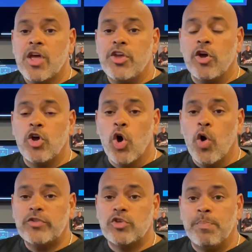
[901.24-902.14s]
you're
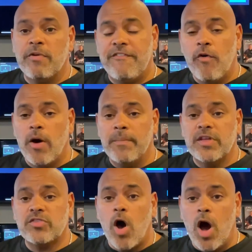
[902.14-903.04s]
going to perform
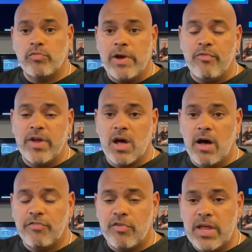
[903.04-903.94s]
this heart rate
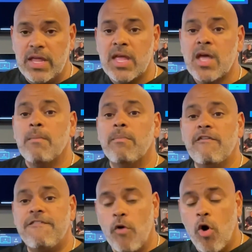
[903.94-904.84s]
recovery
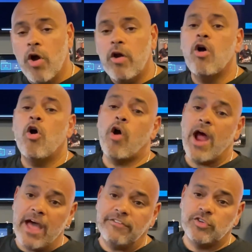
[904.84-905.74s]
before or
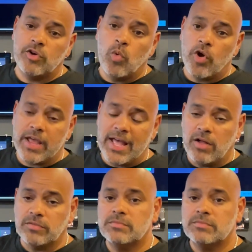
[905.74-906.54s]
after a workout.